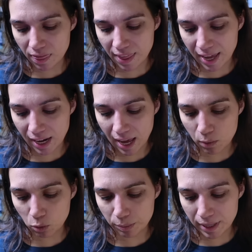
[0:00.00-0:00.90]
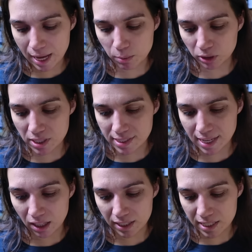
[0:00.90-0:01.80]
that I will be able to
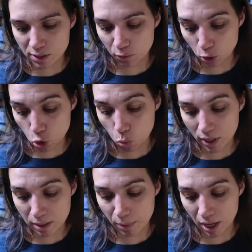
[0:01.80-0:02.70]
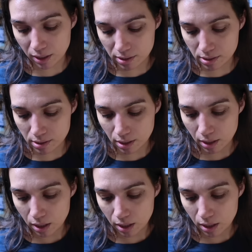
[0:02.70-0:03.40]
sell these for 20 bucks